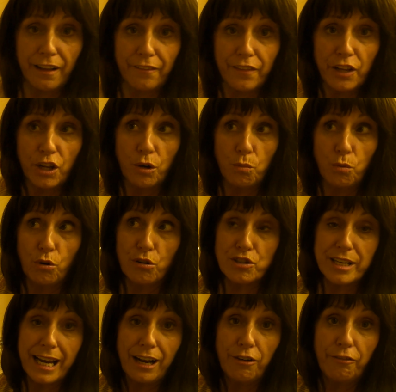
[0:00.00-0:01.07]
and the
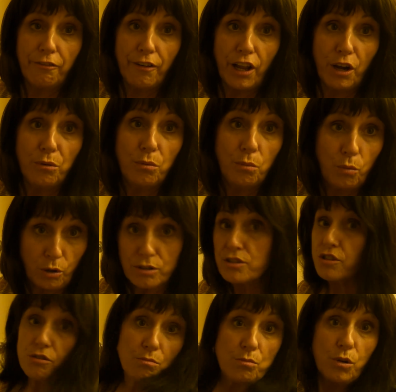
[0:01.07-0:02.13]
water outflow
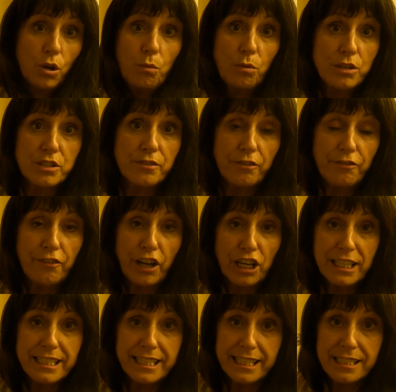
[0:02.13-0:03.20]
was
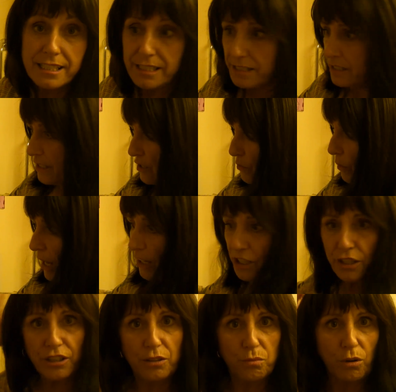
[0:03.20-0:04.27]
fairly decent as well.
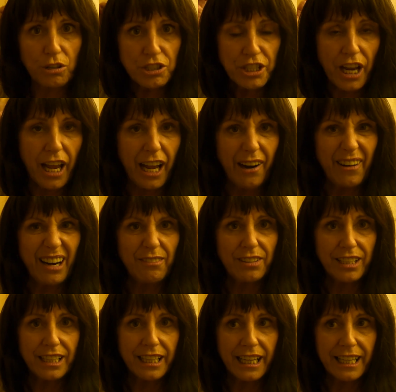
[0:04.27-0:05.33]
You could wash your hair and
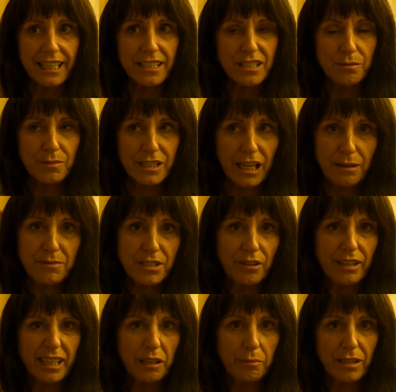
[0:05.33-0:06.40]
everything in it. Sometimes
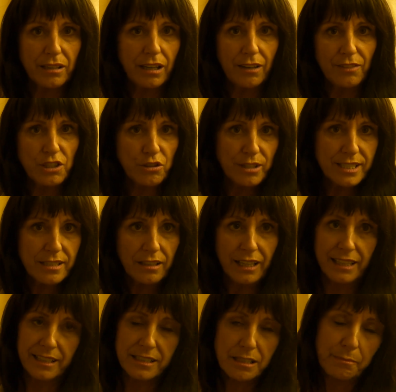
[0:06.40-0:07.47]
they're a little bit of a drizzle
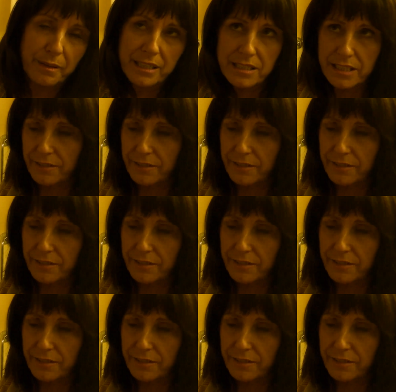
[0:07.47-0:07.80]
and it's a bit